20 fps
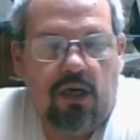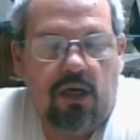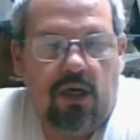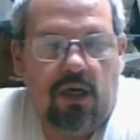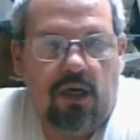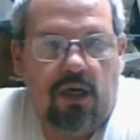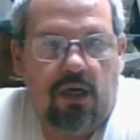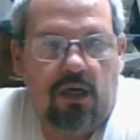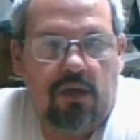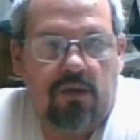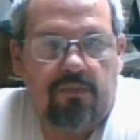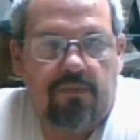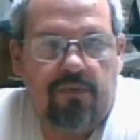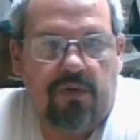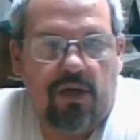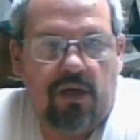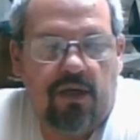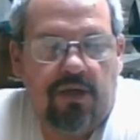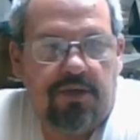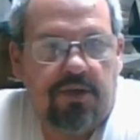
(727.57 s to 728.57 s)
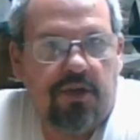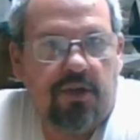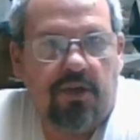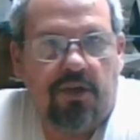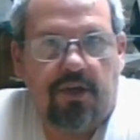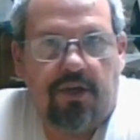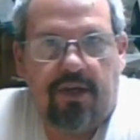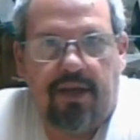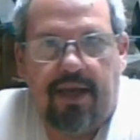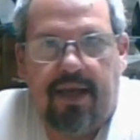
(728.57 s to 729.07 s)
of you can
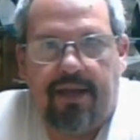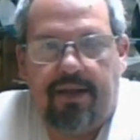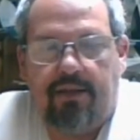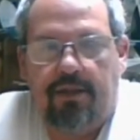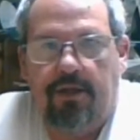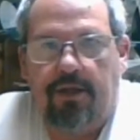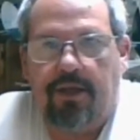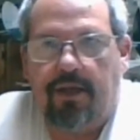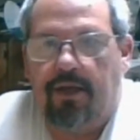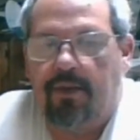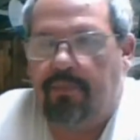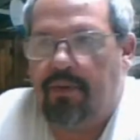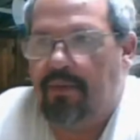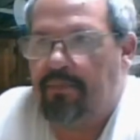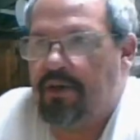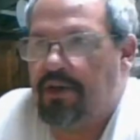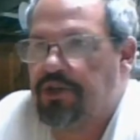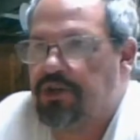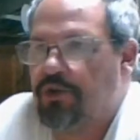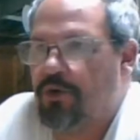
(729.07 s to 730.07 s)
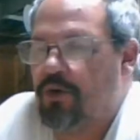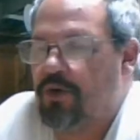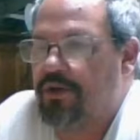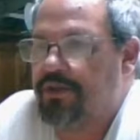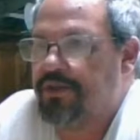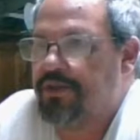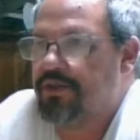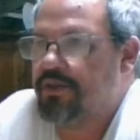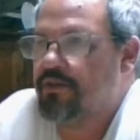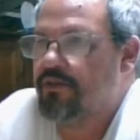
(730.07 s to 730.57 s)
look it up on my
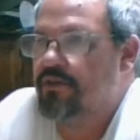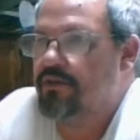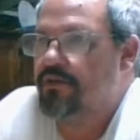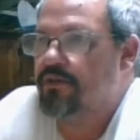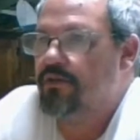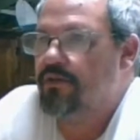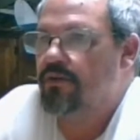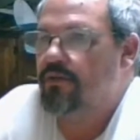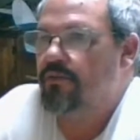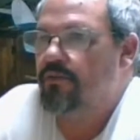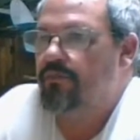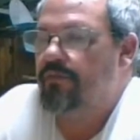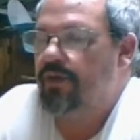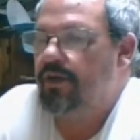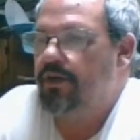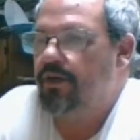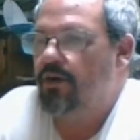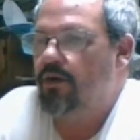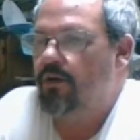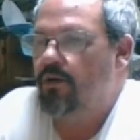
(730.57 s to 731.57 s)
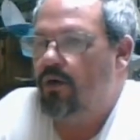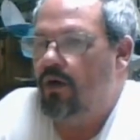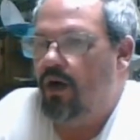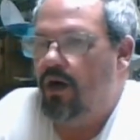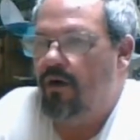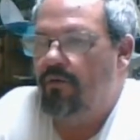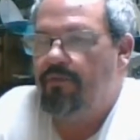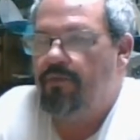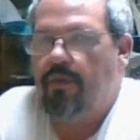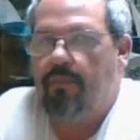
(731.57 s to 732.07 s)
shorts video
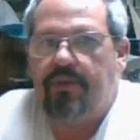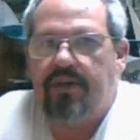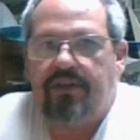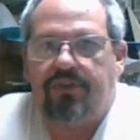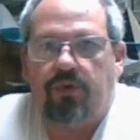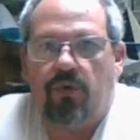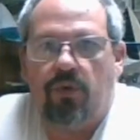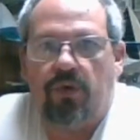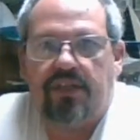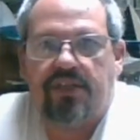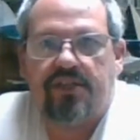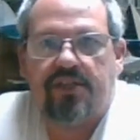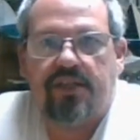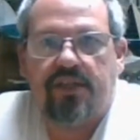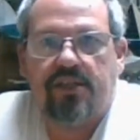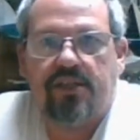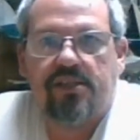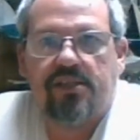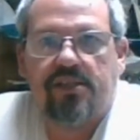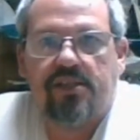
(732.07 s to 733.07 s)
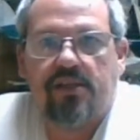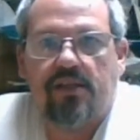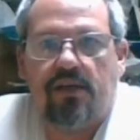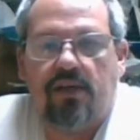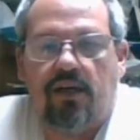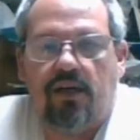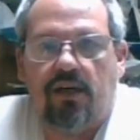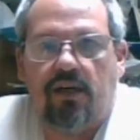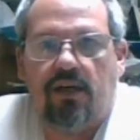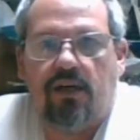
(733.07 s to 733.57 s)
of the B26
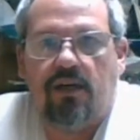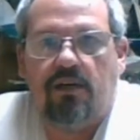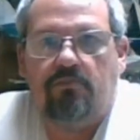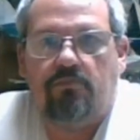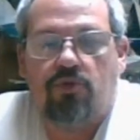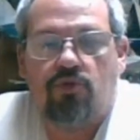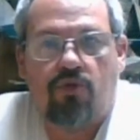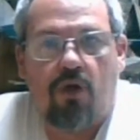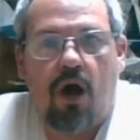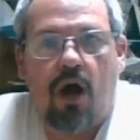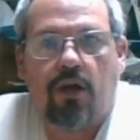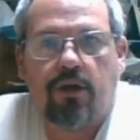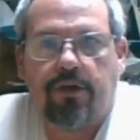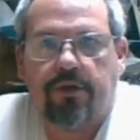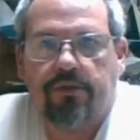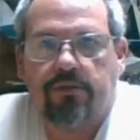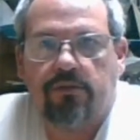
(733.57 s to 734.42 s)
Marauder.